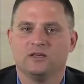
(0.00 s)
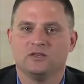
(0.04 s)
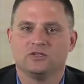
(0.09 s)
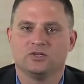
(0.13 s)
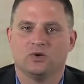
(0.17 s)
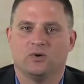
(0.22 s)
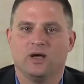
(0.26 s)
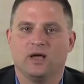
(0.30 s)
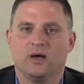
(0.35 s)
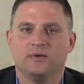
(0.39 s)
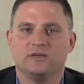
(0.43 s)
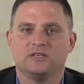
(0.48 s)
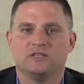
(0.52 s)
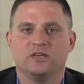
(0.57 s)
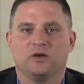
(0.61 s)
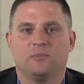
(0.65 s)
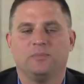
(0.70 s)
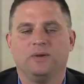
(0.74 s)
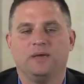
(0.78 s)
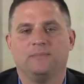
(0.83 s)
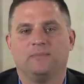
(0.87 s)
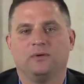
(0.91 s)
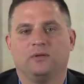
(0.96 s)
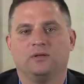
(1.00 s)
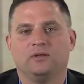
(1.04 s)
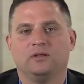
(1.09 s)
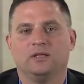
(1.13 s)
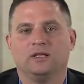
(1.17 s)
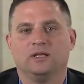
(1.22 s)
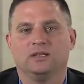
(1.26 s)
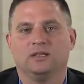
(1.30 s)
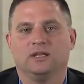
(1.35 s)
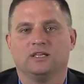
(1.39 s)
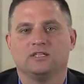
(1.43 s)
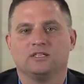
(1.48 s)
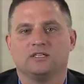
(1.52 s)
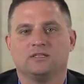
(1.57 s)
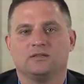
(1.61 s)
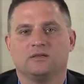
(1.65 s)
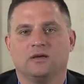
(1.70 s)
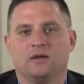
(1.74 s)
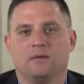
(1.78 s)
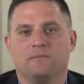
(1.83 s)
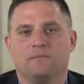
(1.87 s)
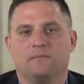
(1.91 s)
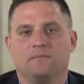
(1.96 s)
So I always tell people, let's
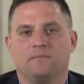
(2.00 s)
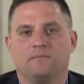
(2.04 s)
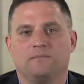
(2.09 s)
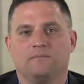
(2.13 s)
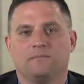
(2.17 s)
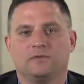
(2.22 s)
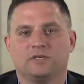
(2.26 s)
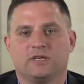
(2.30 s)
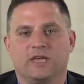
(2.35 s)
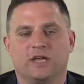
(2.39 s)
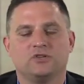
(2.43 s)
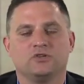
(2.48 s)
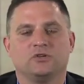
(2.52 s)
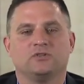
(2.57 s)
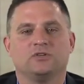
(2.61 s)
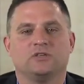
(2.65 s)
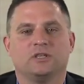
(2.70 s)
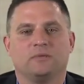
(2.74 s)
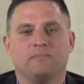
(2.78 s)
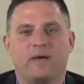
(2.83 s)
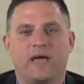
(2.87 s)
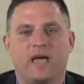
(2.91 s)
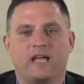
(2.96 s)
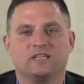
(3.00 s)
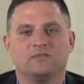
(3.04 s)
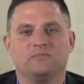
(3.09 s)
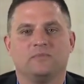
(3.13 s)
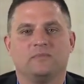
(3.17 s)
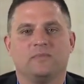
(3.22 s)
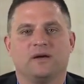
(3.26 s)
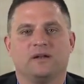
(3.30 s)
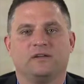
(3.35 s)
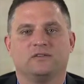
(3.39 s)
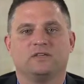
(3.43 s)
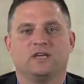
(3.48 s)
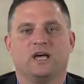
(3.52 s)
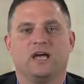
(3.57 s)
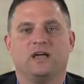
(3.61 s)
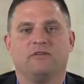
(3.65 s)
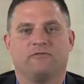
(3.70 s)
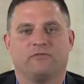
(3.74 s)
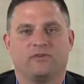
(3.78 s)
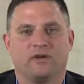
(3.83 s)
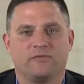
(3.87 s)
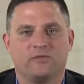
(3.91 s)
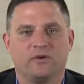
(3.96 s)
schedule to the maximum amount of
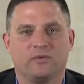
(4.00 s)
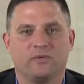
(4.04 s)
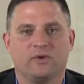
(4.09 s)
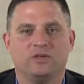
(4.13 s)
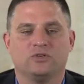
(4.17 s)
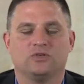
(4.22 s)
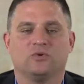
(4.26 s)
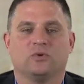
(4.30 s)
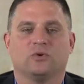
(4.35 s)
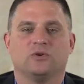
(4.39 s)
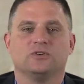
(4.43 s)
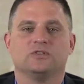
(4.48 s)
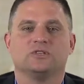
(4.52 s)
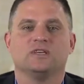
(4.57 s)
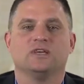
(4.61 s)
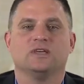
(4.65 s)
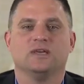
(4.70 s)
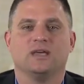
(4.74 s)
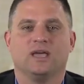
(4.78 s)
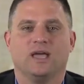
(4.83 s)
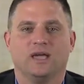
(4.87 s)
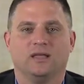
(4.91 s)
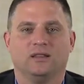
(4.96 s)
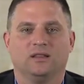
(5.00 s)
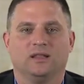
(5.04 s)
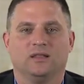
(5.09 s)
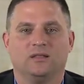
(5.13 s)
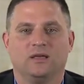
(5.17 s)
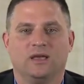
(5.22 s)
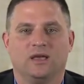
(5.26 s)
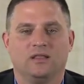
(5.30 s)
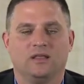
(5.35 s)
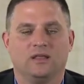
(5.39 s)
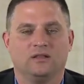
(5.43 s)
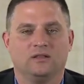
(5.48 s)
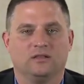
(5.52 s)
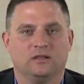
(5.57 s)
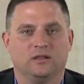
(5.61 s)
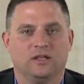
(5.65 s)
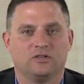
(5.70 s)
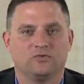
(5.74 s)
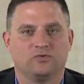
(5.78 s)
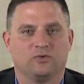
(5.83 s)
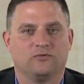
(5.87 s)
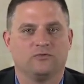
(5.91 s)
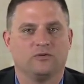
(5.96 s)
time for every resource, and then
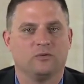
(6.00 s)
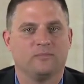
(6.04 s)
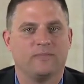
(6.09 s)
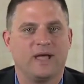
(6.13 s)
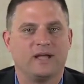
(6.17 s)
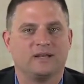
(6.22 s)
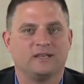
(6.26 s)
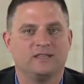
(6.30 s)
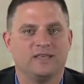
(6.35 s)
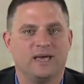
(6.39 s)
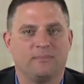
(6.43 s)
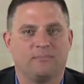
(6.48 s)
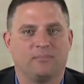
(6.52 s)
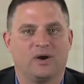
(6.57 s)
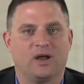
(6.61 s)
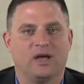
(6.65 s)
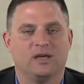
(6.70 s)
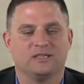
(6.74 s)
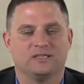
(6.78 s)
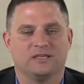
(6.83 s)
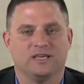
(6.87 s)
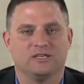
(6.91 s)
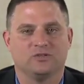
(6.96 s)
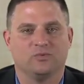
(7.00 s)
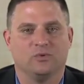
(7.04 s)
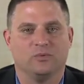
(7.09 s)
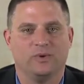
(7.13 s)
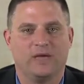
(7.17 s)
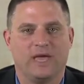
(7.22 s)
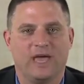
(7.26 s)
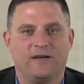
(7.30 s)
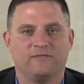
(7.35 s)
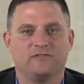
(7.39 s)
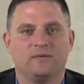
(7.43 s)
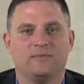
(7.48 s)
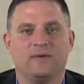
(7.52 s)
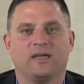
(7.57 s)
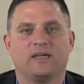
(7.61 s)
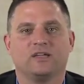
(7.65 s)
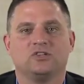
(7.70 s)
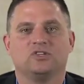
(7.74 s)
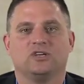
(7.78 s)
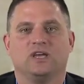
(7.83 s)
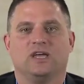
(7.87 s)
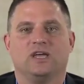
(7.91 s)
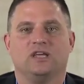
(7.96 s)
let's refer back to that process. When we have to make
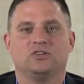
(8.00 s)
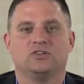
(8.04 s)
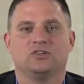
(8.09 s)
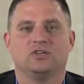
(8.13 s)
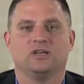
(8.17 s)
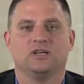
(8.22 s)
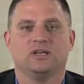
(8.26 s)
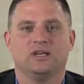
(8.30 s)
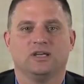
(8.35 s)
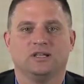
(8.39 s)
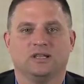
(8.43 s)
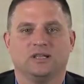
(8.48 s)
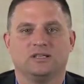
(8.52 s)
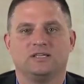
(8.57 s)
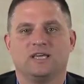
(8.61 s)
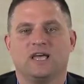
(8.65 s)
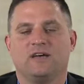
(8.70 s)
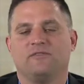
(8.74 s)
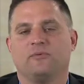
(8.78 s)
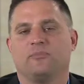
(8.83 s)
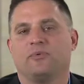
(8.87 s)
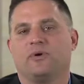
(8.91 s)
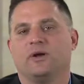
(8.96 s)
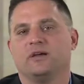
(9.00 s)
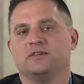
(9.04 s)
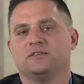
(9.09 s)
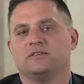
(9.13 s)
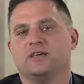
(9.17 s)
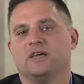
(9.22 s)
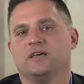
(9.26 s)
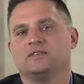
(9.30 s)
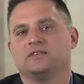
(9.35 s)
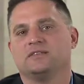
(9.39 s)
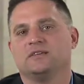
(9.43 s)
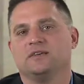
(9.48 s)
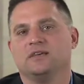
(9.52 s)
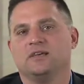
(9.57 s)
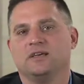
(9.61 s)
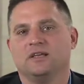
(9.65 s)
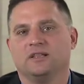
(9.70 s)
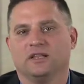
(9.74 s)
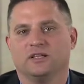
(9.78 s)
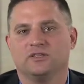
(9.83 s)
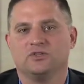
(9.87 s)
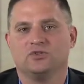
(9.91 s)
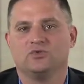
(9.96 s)
a change, let's have a process,
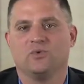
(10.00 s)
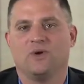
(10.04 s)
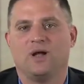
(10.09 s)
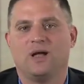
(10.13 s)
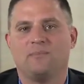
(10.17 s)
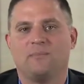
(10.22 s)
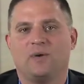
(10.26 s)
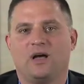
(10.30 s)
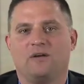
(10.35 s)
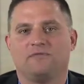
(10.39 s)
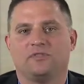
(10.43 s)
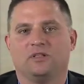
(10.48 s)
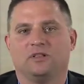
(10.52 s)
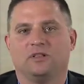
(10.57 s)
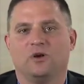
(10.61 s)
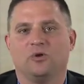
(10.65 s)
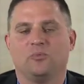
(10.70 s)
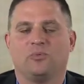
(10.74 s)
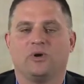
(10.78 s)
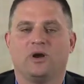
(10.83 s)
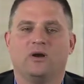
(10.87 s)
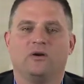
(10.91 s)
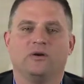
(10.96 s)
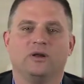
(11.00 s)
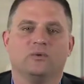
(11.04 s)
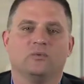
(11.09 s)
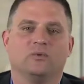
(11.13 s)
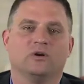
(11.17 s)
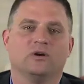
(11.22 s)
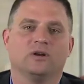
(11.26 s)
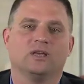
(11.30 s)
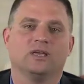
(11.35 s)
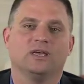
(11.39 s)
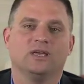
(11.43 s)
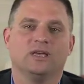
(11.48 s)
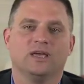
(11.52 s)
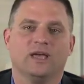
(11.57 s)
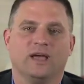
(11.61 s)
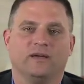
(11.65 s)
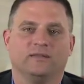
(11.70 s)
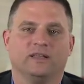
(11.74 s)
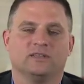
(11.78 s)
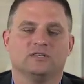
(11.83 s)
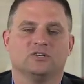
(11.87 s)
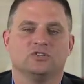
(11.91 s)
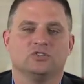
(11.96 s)
let's drop off the low priority work,
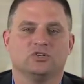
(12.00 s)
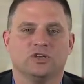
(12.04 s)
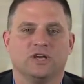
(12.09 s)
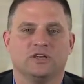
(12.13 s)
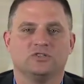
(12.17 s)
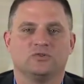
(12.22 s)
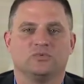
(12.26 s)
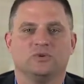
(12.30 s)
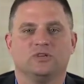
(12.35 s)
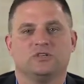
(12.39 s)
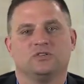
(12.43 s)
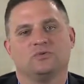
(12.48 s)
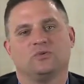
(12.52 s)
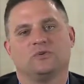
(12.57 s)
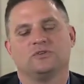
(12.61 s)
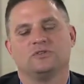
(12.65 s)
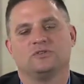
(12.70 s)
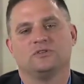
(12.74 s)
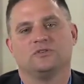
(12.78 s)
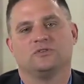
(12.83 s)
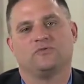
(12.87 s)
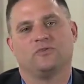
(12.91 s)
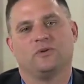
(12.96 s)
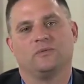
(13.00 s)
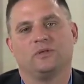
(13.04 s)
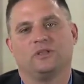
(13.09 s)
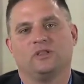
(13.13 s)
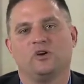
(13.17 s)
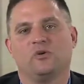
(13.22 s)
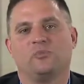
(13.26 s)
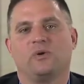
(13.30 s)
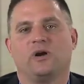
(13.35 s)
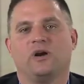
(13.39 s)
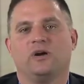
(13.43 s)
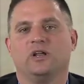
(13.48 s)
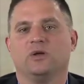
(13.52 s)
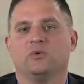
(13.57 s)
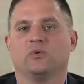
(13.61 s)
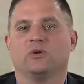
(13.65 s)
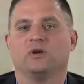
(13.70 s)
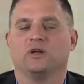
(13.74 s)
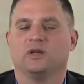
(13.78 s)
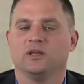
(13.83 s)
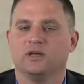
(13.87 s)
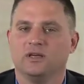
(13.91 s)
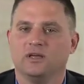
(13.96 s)
and let's adjust resources from the low priority
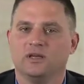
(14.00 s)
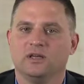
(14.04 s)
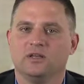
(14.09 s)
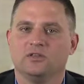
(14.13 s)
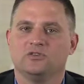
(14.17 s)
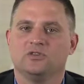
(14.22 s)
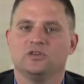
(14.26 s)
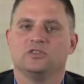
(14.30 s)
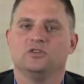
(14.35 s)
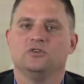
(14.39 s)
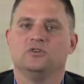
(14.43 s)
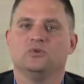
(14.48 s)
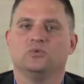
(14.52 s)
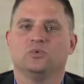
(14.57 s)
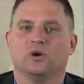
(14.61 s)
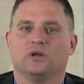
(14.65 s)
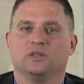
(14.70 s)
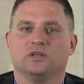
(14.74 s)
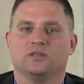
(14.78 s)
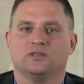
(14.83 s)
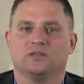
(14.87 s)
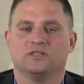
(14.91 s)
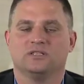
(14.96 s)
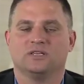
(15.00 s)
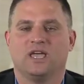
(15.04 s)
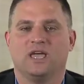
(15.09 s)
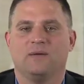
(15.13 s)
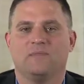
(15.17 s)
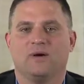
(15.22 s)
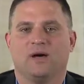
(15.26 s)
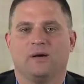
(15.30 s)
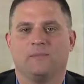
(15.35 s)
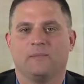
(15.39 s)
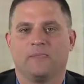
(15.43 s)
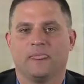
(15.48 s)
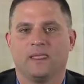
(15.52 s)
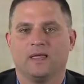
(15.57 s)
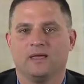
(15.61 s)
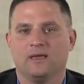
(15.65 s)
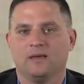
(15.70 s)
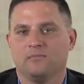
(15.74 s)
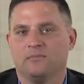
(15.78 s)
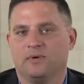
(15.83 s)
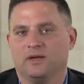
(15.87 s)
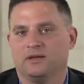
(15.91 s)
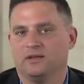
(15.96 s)
work to the new work that just came up.
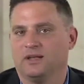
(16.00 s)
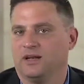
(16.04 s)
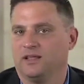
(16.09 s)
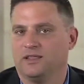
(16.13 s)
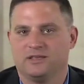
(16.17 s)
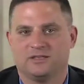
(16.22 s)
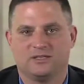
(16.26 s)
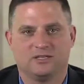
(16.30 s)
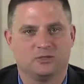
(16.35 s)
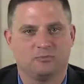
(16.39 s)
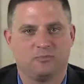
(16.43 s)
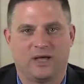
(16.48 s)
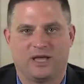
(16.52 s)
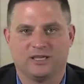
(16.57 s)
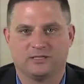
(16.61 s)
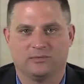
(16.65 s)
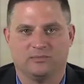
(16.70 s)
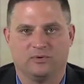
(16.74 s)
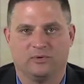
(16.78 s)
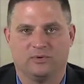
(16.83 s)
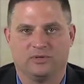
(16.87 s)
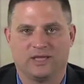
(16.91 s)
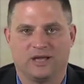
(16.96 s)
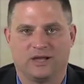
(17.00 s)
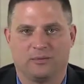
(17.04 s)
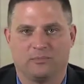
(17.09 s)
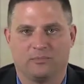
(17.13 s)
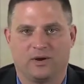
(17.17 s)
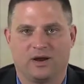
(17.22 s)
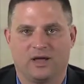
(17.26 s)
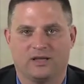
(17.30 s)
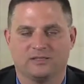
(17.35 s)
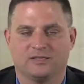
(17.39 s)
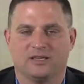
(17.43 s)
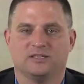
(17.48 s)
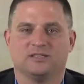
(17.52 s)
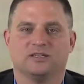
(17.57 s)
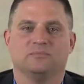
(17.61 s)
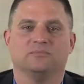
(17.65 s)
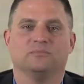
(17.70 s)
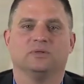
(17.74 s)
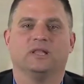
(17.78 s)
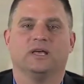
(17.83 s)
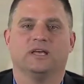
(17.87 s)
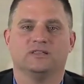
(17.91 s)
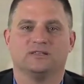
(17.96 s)
But none of this is possible without a process in
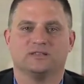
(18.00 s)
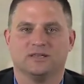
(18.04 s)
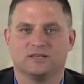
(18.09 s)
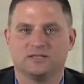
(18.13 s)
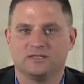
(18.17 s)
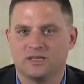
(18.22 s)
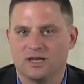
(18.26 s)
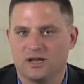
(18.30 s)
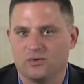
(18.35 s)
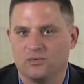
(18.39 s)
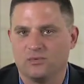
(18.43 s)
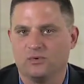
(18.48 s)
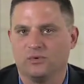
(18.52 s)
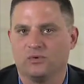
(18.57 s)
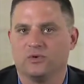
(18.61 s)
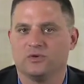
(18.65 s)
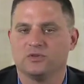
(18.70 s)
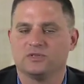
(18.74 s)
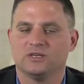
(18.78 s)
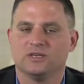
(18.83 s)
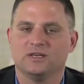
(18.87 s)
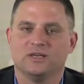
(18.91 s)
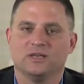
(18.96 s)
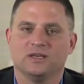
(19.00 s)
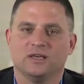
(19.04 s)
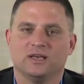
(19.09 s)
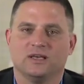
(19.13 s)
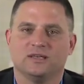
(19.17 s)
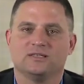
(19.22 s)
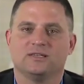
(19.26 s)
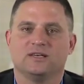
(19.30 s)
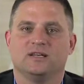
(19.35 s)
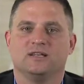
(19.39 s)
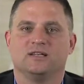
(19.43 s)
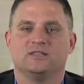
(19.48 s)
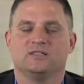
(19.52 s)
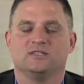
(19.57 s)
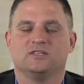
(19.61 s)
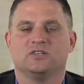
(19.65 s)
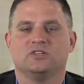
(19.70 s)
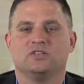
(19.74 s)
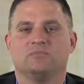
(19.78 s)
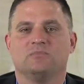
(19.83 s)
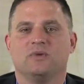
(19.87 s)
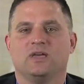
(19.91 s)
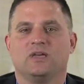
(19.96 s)
place, a set of rules, a set of
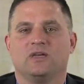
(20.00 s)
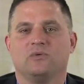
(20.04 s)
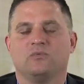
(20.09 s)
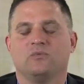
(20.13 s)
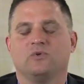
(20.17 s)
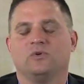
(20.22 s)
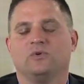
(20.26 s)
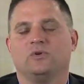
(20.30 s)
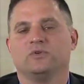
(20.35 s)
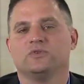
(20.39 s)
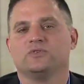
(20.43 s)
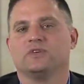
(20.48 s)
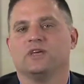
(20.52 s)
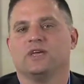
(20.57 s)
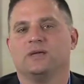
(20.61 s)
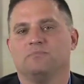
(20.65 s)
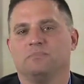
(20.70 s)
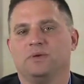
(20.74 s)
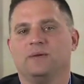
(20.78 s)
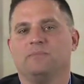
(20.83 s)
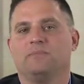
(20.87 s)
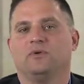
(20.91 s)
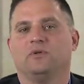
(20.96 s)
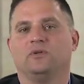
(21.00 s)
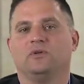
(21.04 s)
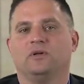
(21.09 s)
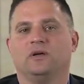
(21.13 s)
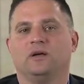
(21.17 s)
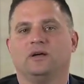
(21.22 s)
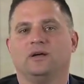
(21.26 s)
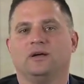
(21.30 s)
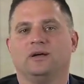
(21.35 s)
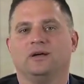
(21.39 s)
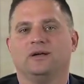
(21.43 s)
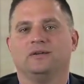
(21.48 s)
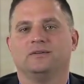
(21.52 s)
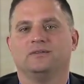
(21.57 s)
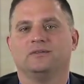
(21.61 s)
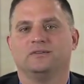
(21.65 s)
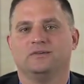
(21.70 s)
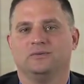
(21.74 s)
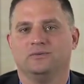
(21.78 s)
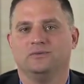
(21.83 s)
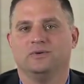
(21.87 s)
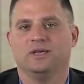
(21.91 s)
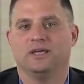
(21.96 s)
decision-making rules, and people
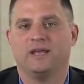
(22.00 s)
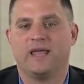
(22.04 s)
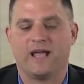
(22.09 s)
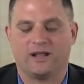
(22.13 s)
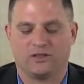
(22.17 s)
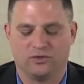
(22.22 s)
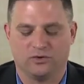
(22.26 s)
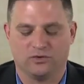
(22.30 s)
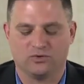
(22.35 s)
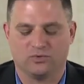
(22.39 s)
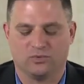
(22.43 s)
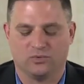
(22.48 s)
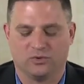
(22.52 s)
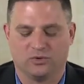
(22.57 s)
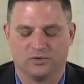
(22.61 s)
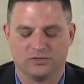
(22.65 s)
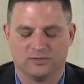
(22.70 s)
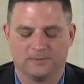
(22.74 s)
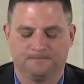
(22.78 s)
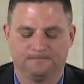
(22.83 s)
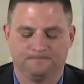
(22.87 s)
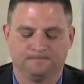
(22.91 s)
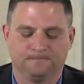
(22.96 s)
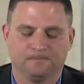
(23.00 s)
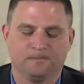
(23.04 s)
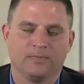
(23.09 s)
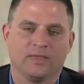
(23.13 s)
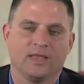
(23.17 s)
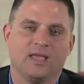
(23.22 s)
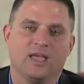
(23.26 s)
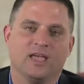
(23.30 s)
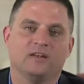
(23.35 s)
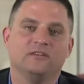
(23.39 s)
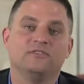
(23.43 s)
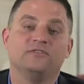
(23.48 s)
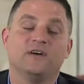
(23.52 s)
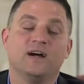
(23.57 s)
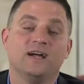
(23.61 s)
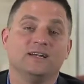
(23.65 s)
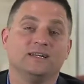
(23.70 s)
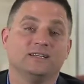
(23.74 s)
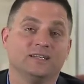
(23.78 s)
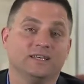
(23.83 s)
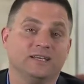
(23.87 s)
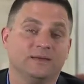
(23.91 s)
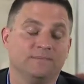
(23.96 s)
to enact those rules. And
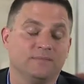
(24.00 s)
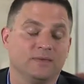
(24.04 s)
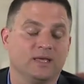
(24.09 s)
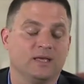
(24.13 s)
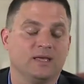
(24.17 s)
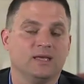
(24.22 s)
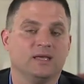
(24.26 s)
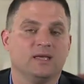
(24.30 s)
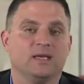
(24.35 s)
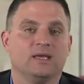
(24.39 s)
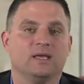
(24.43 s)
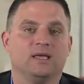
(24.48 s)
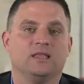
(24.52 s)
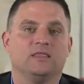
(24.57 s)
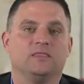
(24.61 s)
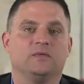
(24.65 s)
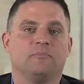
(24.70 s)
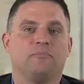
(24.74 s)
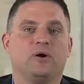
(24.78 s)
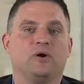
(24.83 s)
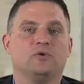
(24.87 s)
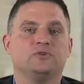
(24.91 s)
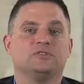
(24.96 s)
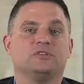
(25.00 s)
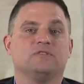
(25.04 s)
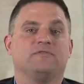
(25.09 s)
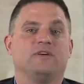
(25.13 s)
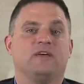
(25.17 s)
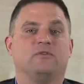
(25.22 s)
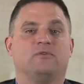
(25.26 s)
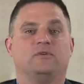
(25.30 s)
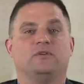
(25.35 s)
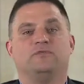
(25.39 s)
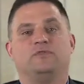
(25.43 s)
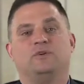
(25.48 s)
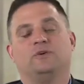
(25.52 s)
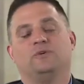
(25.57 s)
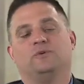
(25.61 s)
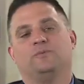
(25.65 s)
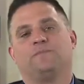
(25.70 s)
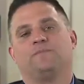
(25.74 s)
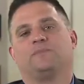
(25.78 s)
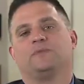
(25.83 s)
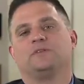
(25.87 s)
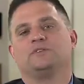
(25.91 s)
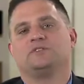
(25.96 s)
finally, the post-event review.